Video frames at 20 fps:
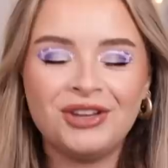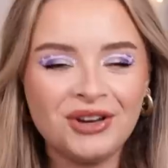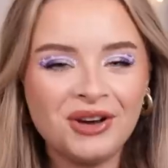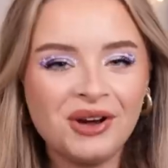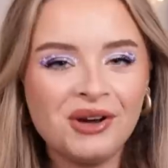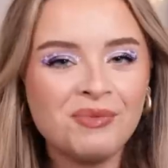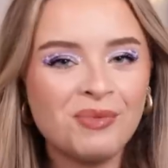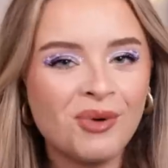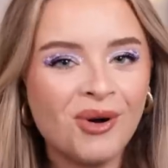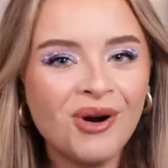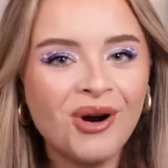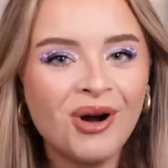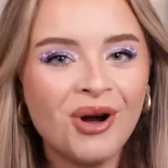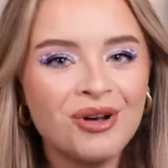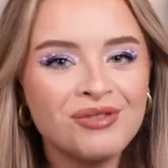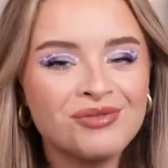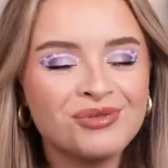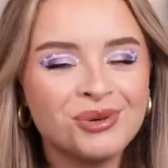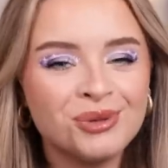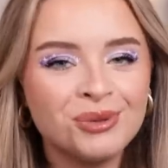You know what?
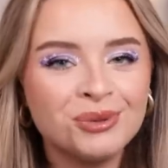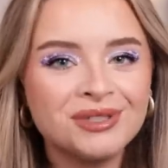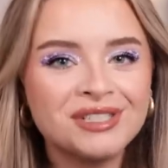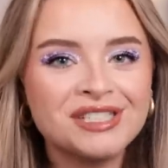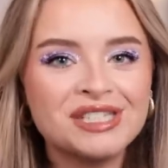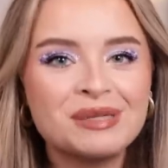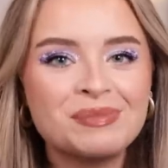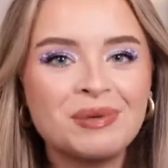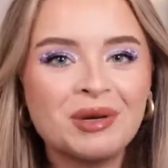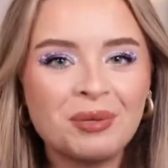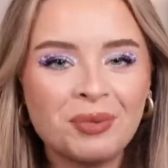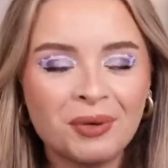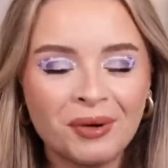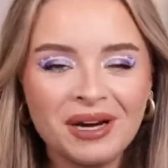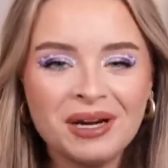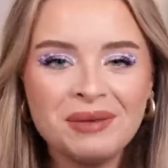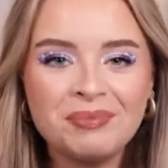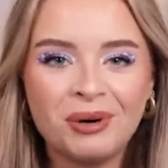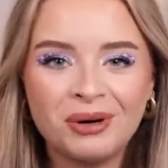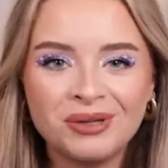Overall, this has been a
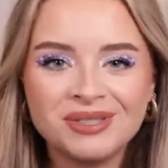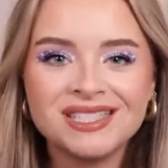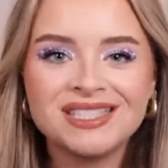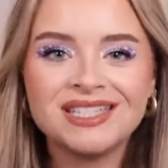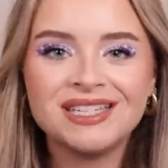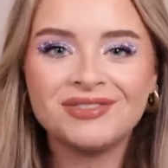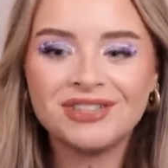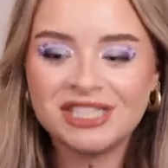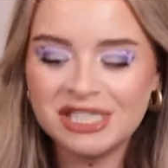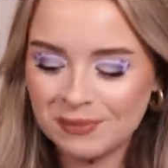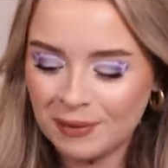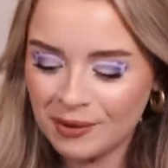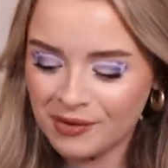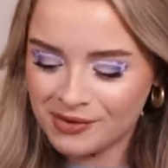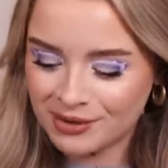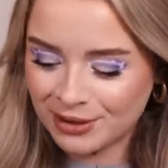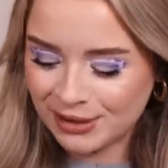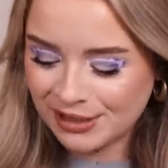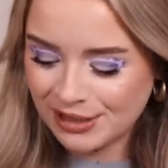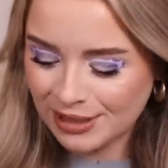pretty positive
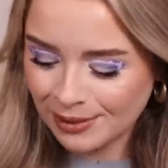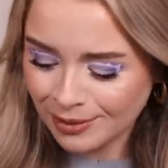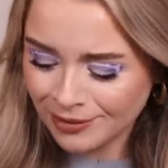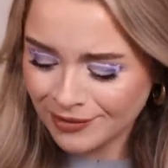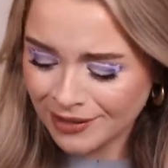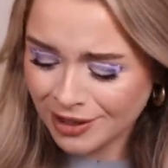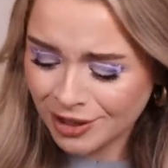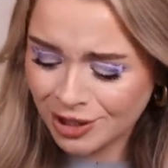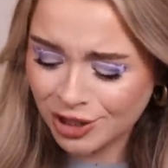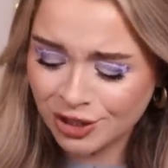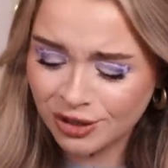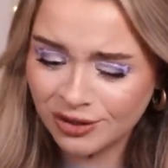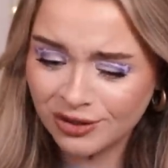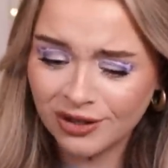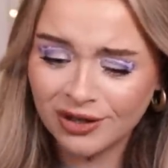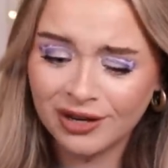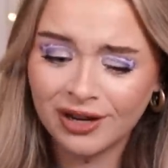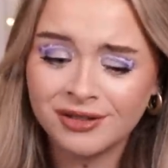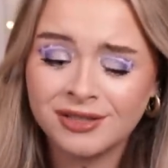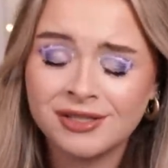experience. Some of that
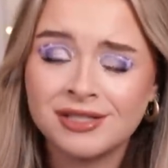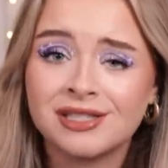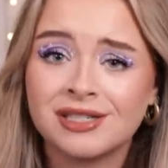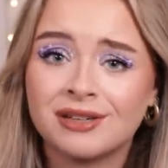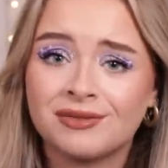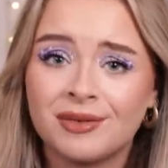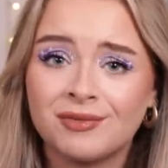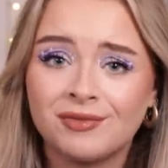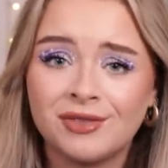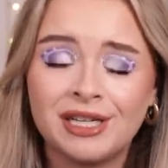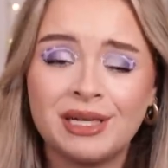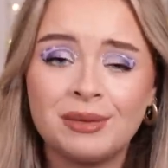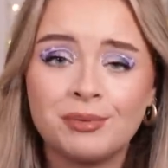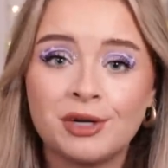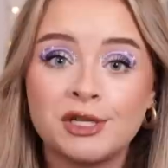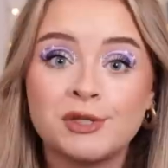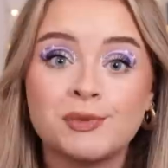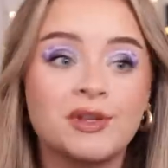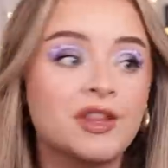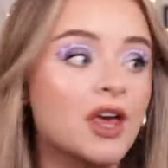Studio London stuff I'm really
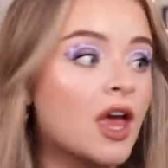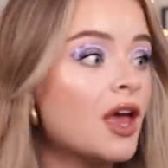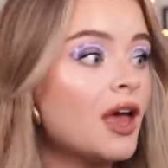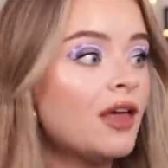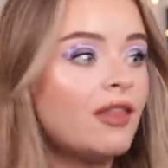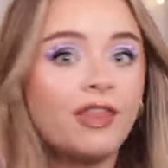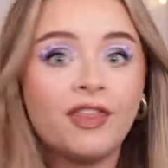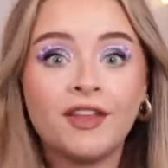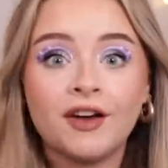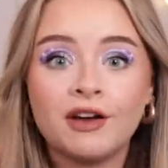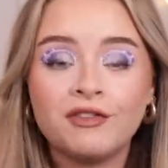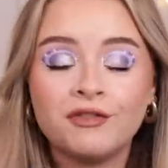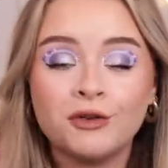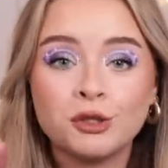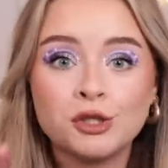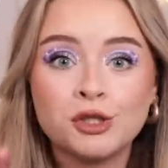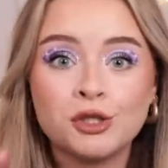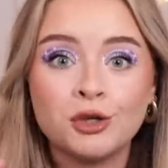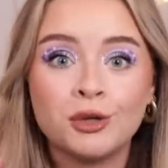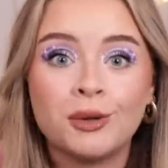impressed with. The thing I
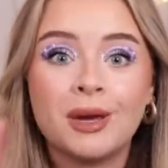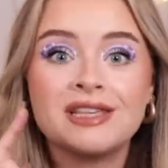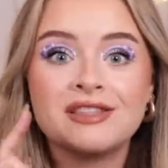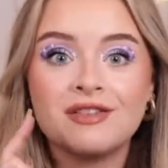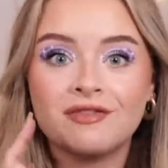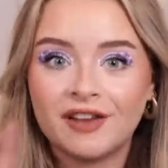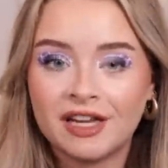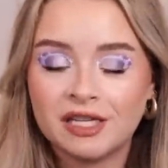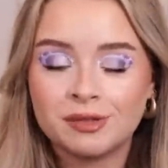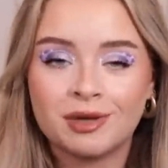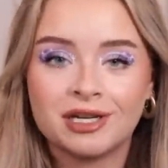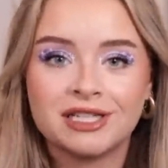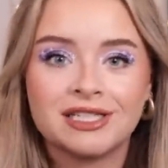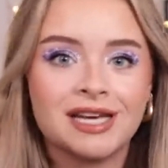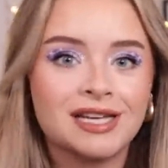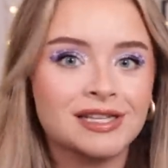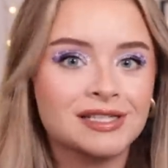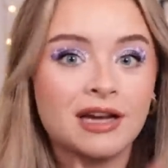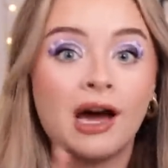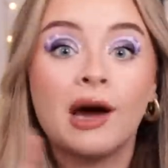forgot to do is a flashback
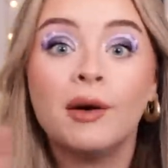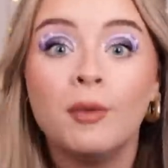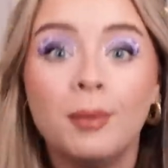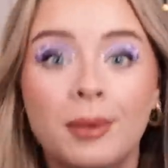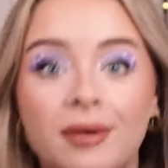test. I will